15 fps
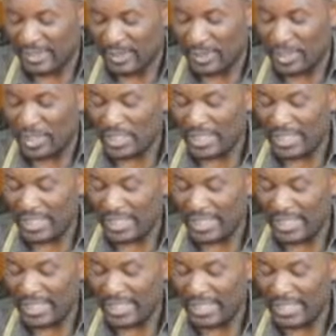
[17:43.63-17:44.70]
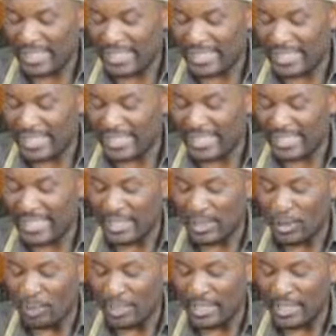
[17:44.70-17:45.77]
which then says, in that day there
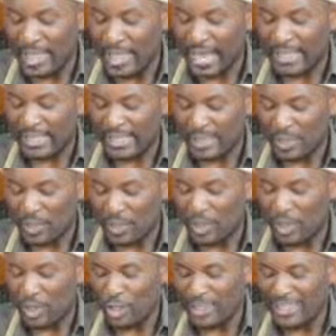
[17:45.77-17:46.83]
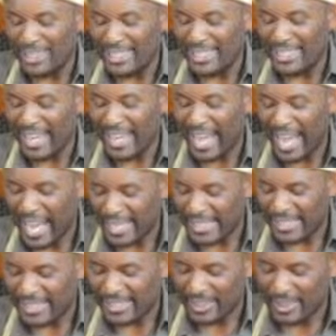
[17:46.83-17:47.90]
will be an altar to the Lord in the
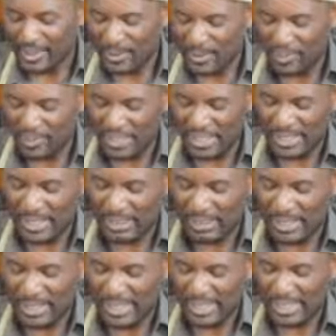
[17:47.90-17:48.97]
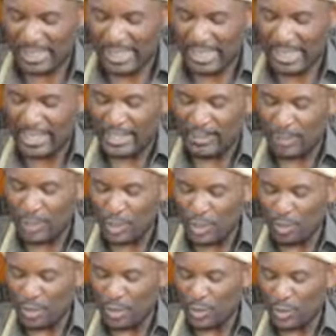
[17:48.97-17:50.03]
heart of Egypt, and a
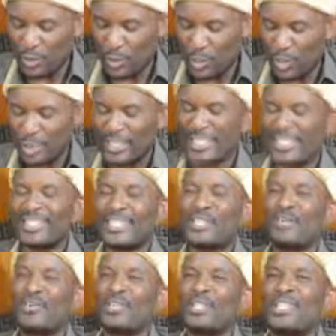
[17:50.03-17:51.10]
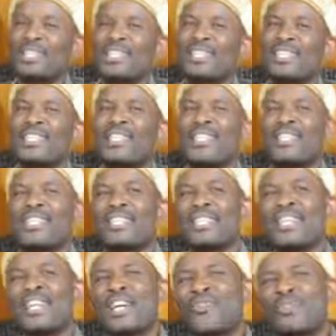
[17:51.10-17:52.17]
monument to the Lord at its borders.
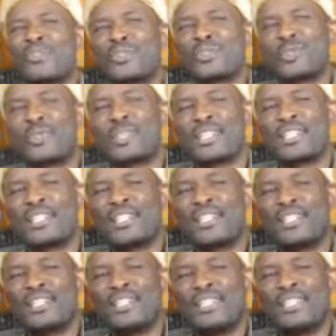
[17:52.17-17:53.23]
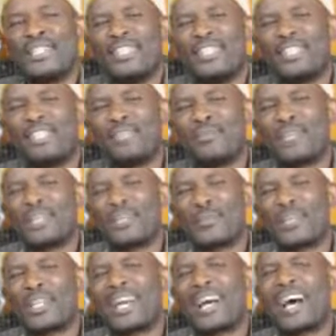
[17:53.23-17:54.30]
Then I foresaw that Egypt has
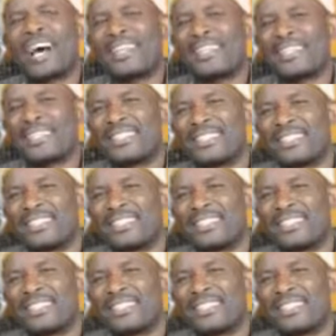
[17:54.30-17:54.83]
got a heart.